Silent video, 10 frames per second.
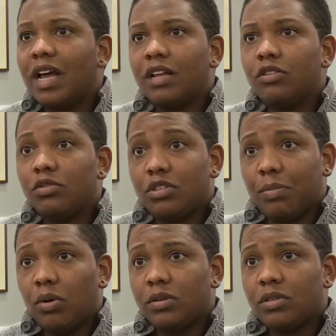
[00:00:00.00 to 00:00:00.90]
not lose
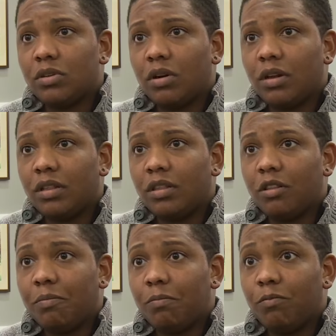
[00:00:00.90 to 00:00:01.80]
the pulse
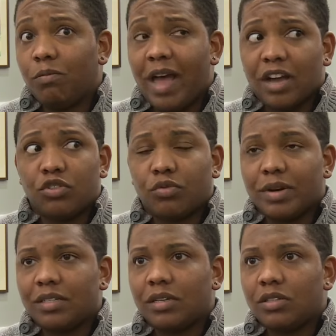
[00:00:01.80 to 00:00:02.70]
on the actual
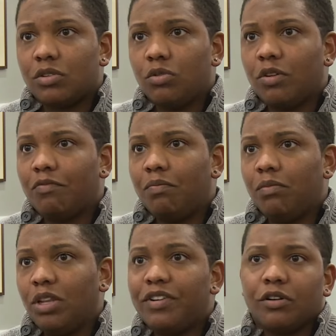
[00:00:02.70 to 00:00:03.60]
residents who have
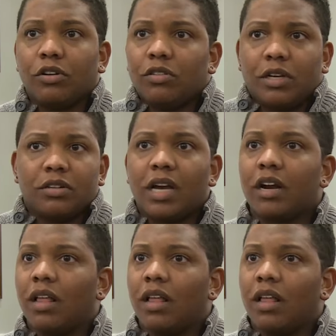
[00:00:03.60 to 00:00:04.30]
lived here their entire